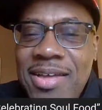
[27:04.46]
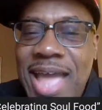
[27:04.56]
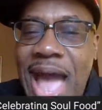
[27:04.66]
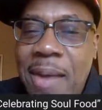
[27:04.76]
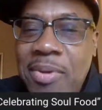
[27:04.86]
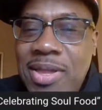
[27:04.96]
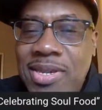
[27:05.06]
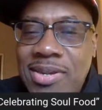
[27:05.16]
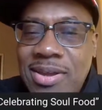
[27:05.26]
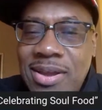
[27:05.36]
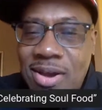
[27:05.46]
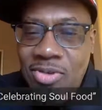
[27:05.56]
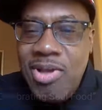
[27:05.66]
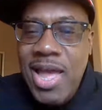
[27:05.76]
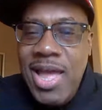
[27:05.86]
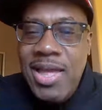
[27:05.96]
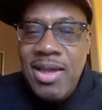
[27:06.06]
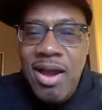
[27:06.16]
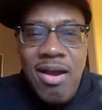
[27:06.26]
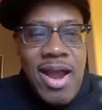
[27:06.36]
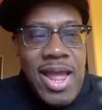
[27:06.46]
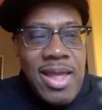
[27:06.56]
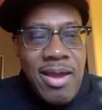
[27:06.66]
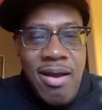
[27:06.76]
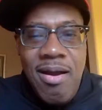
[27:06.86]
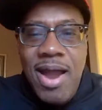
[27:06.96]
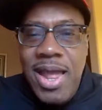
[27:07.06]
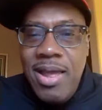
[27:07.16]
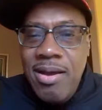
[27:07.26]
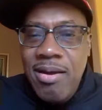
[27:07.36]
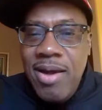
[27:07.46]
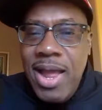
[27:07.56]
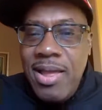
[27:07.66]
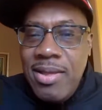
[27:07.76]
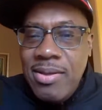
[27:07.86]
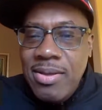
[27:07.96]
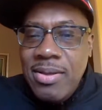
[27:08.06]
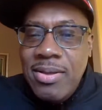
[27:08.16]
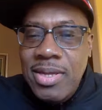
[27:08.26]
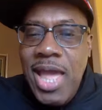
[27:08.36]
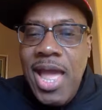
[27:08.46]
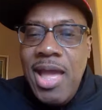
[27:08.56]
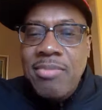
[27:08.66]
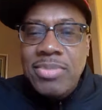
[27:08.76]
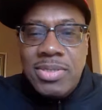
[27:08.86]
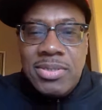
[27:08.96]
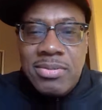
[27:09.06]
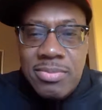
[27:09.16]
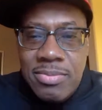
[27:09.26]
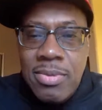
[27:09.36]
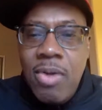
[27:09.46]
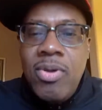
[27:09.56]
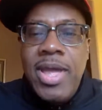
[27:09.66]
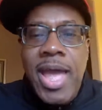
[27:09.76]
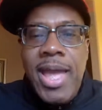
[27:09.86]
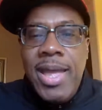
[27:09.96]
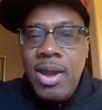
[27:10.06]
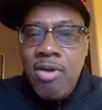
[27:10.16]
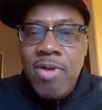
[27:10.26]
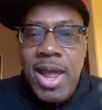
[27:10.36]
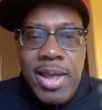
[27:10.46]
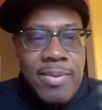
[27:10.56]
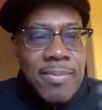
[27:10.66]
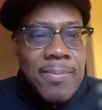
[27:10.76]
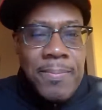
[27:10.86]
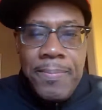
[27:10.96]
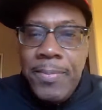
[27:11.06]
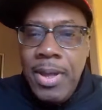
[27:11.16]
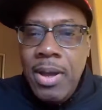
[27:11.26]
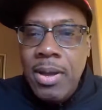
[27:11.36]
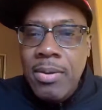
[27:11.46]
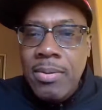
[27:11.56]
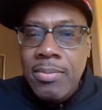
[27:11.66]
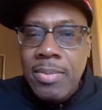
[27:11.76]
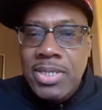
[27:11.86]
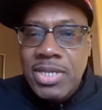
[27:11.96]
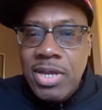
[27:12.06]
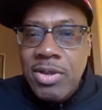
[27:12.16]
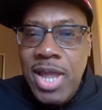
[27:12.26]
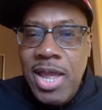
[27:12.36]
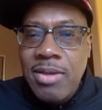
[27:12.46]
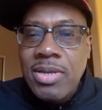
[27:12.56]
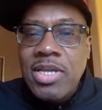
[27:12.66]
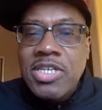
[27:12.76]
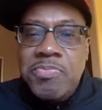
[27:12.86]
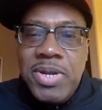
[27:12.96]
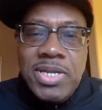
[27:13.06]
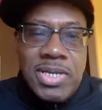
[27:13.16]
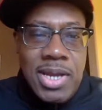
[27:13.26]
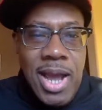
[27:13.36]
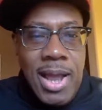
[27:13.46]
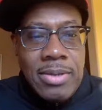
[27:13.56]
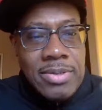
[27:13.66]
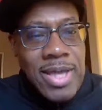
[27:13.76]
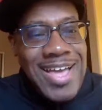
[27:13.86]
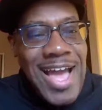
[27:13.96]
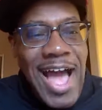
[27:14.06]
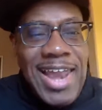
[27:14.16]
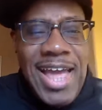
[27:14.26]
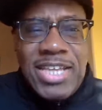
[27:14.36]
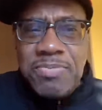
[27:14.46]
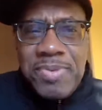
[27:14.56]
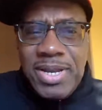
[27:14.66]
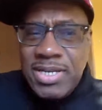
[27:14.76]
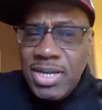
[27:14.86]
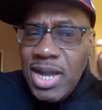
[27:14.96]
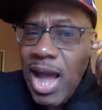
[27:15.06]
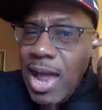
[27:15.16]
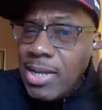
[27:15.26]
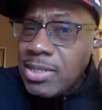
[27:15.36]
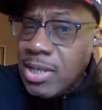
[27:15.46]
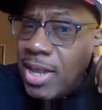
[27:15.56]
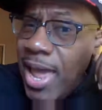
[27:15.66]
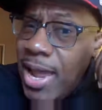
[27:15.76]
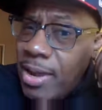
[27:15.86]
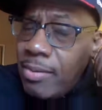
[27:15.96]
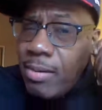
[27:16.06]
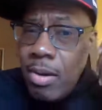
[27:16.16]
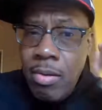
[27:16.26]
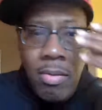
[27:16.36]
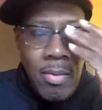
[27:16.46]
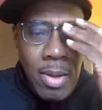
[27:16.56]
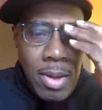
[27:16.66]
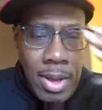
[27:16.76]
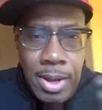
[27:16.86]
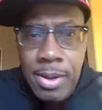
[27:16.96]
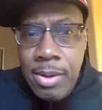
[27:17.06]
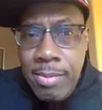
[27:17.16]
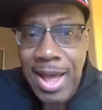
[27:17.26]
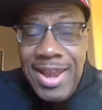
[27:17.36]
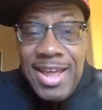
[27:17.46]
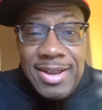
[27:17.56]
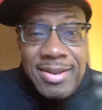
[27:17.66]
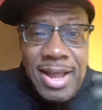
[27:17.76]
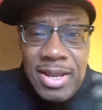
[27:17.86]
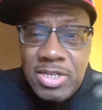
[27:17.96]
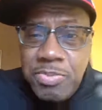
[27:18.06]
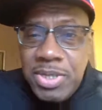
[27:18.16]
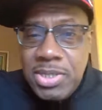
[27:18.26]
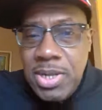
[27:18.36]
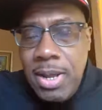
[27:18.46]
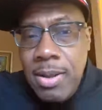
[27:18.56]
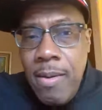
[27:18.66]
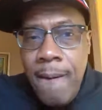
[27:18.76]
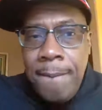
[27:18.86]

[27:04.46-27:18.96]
Cabbage, okay, all right. Yams, okay, all right. I said, yeah, spinach and collards. I like spinach and collards late though. I like spinach and collards.